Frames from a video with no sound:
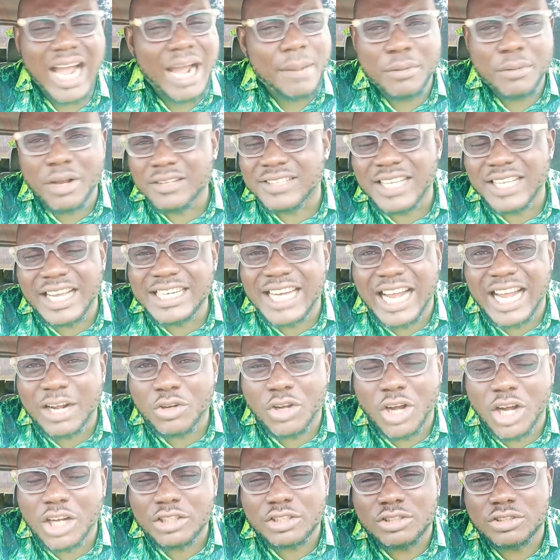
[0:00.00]
I'm not saying that
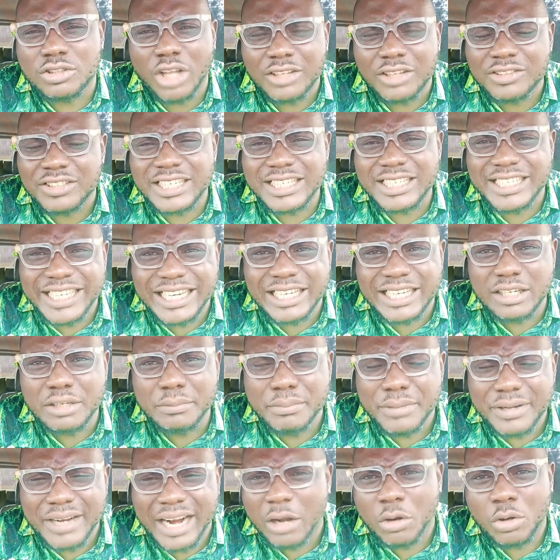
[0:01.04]
God doesn't heal
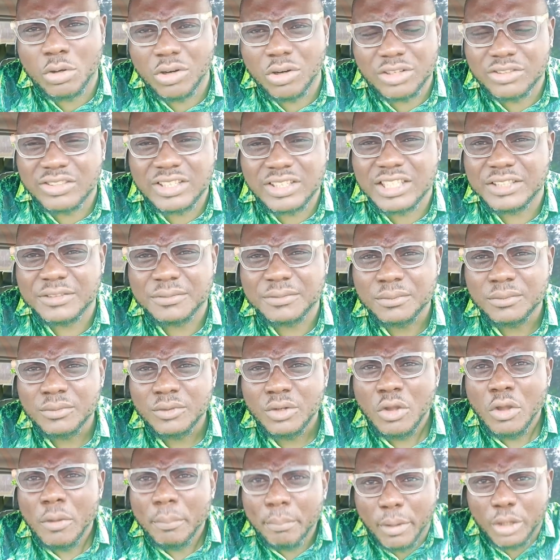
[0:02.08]
miraculously.
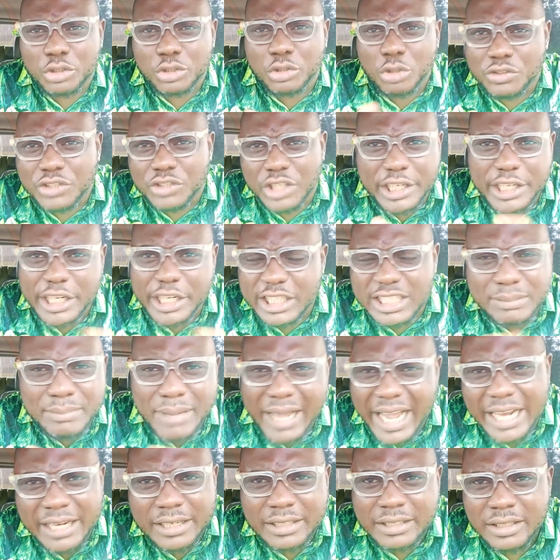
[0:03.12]
But you see these
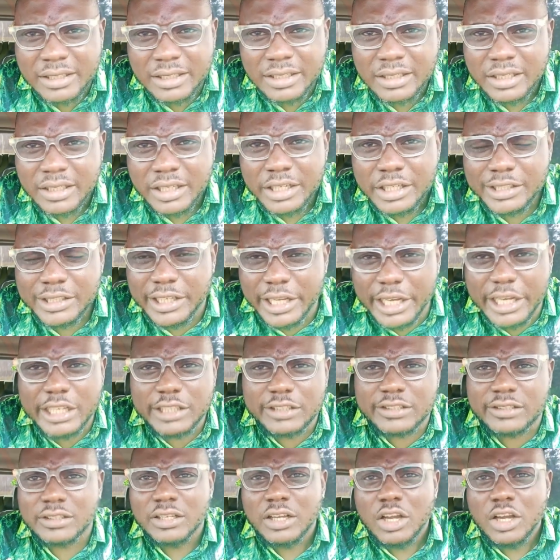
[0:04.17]
men,
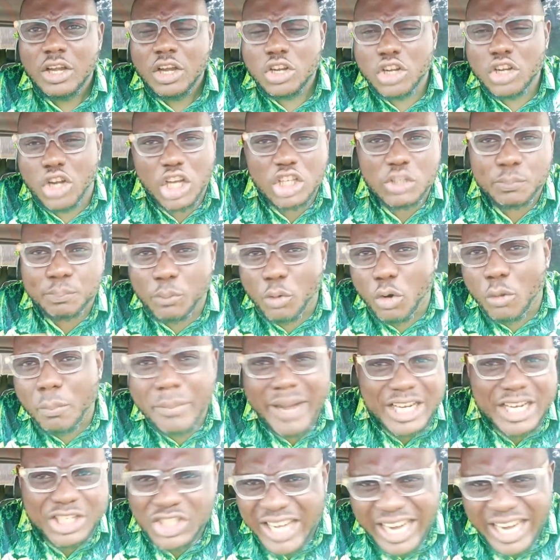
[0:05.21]
these gospel
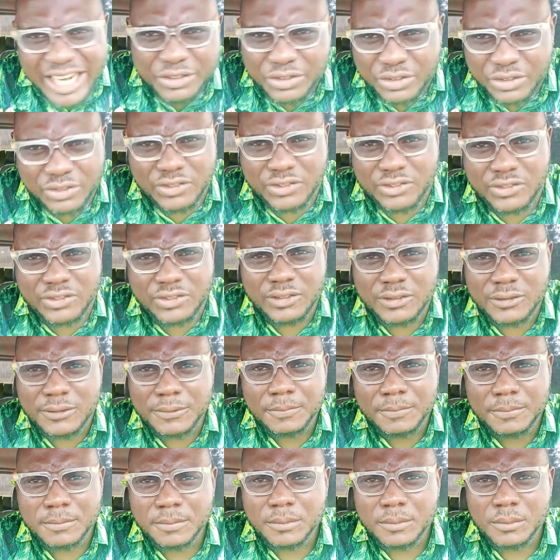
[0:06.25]
merchants,
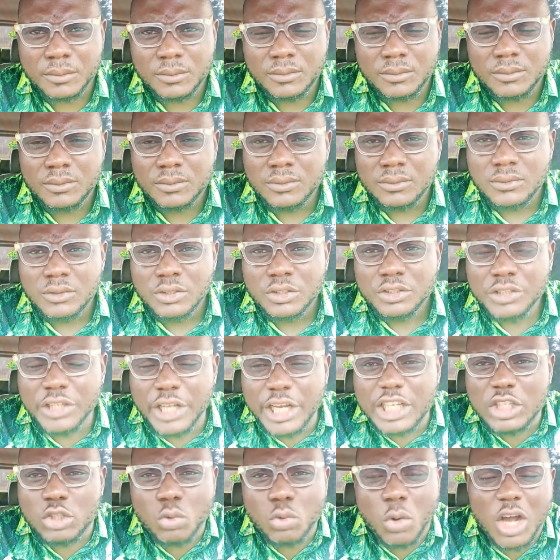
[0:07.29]

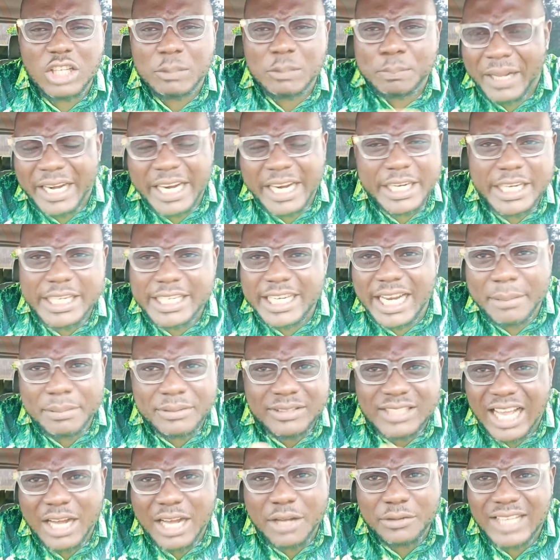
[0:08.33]
these ones parading
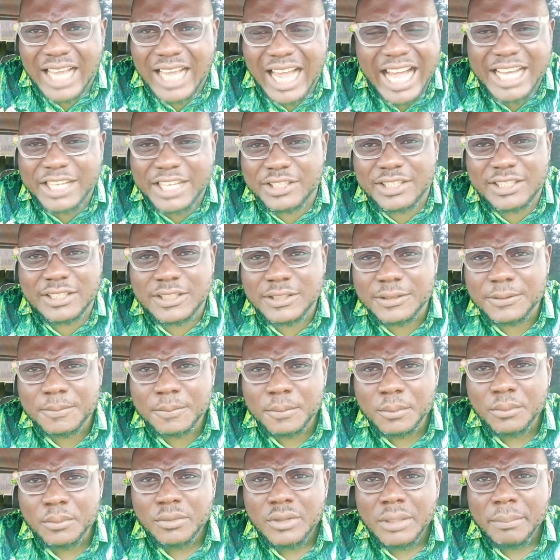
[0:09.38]
themselves as
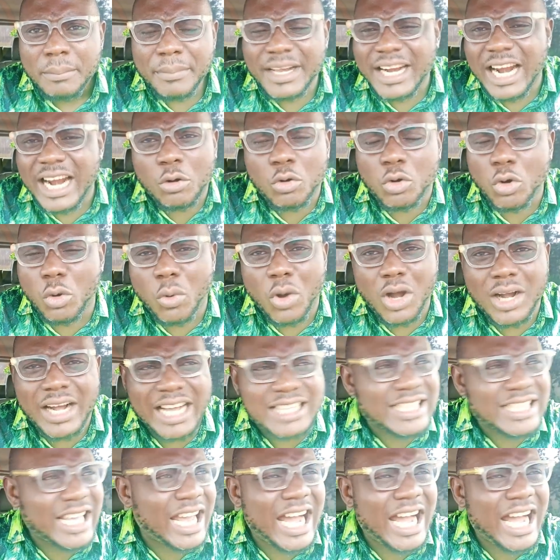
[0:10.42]
miracle workers.